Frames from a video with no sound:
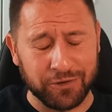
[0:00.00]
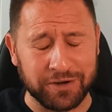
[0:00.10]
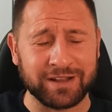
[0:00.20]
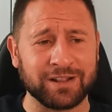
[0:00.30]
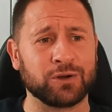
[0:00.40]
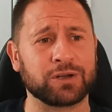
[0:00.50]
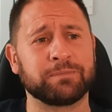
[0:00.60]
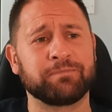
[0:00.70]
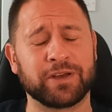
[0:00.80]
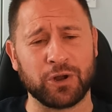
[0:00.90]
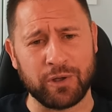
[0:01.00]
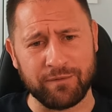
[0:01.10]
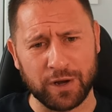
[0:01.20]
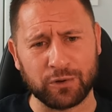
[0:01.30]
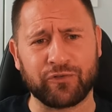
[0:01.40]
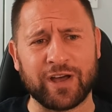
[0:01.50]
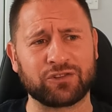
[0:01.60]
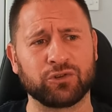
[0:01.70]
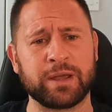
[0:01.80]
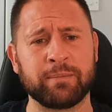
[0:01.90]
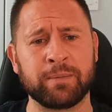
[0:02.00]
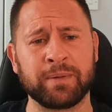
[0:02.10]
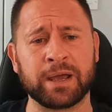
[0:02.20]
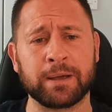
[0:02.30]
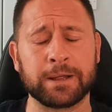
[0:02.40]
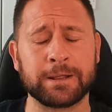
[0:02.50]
gone and had a look, and I'll give you those facts on him in a minute.